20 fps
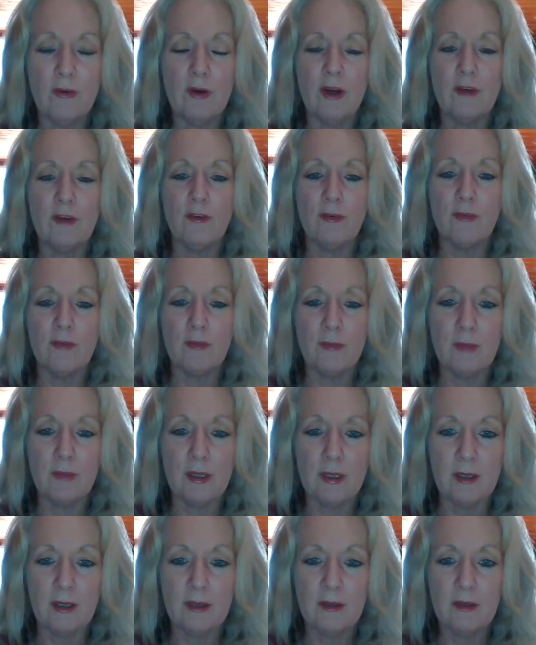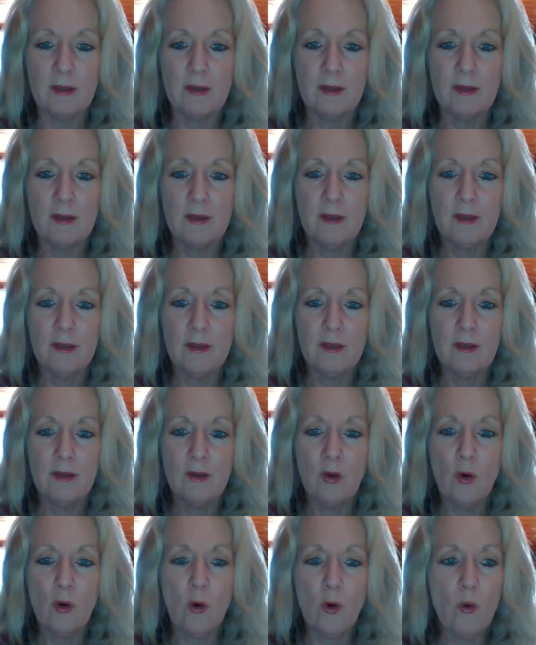I do for me.
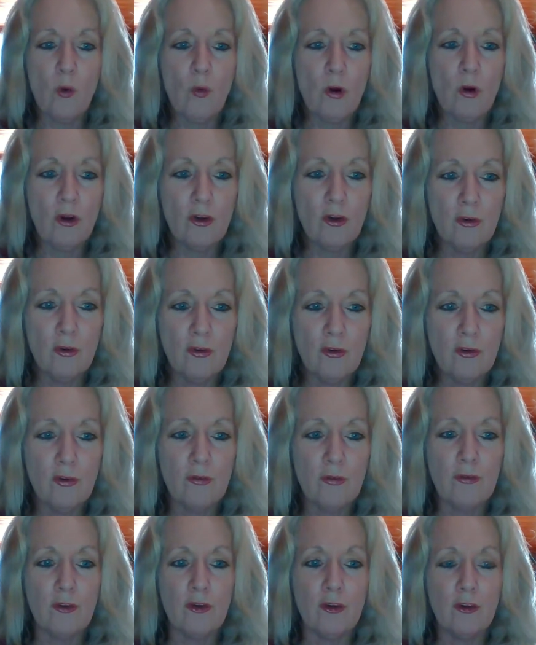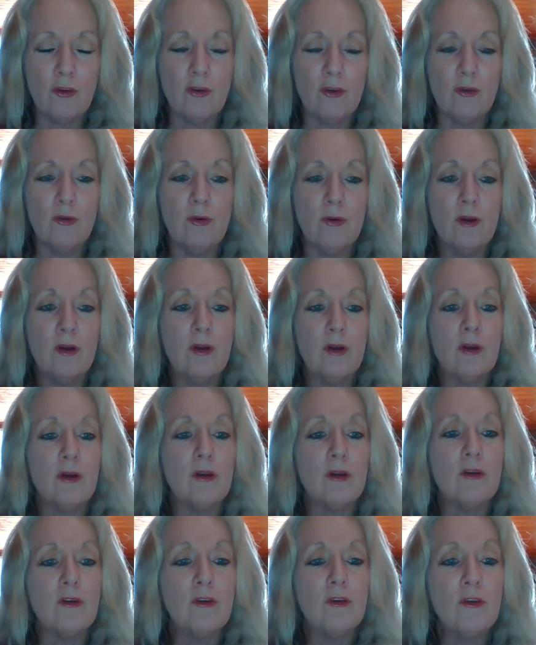Or what you do for you,
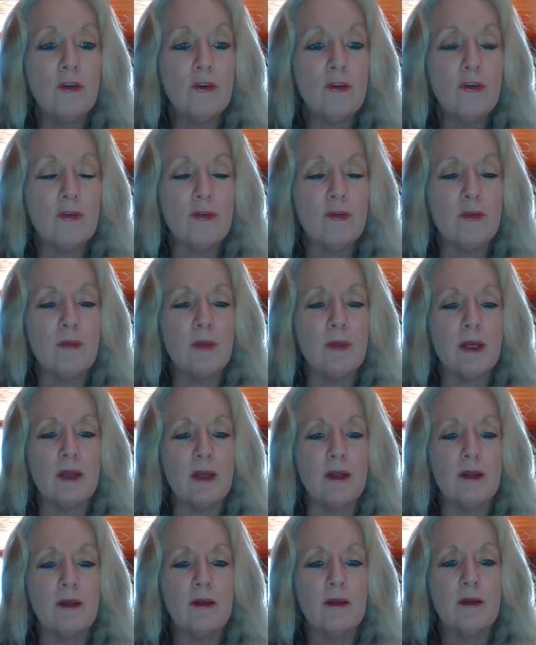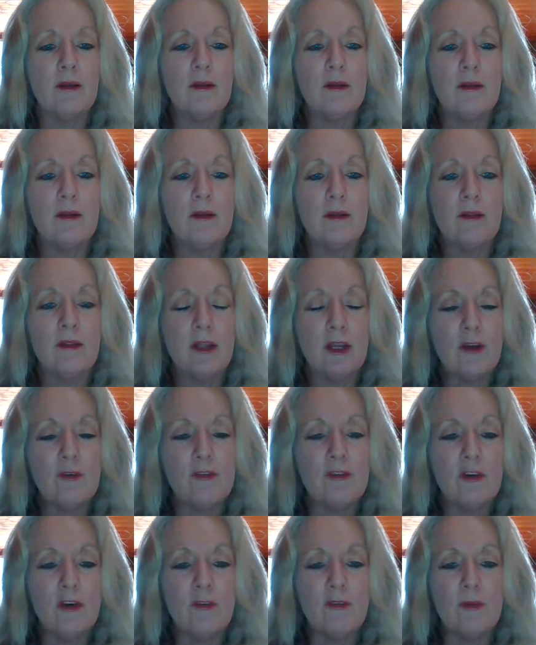you do for me. Think of
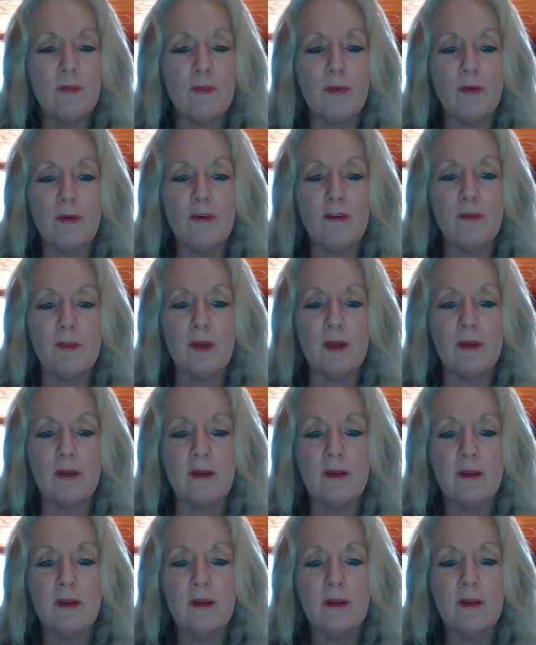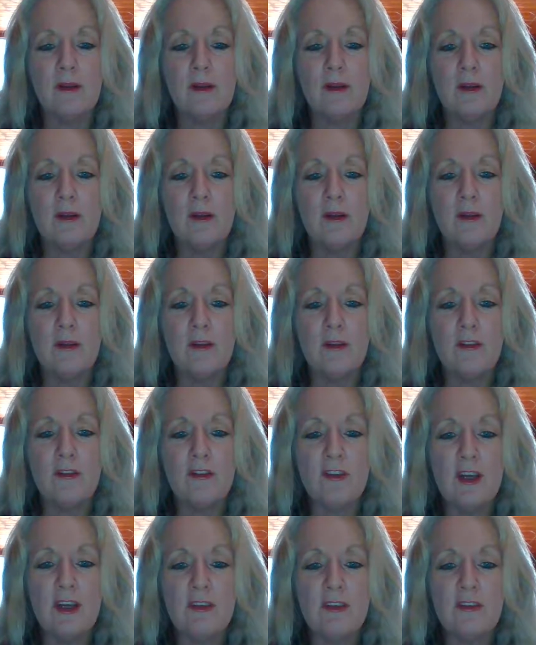self improvement. The
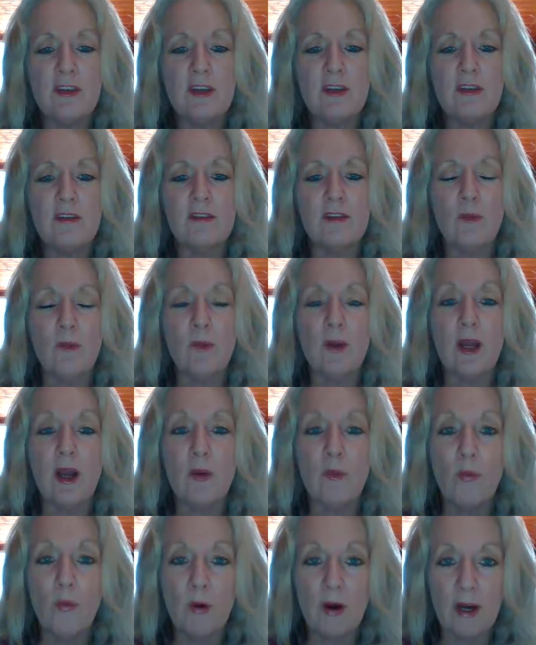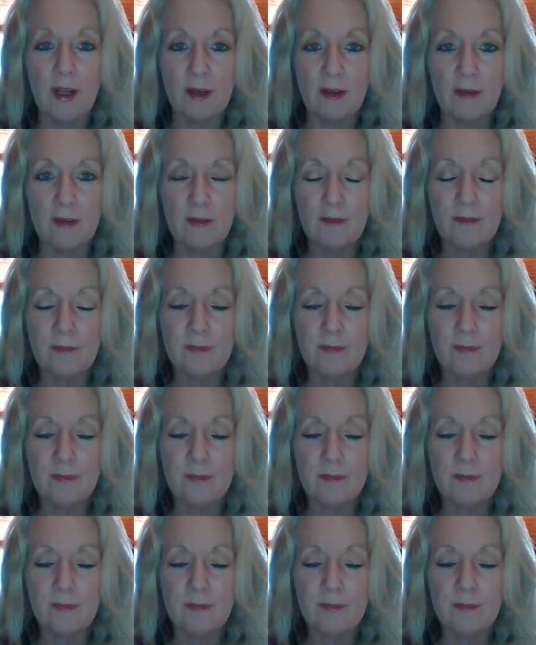sense is that we are one.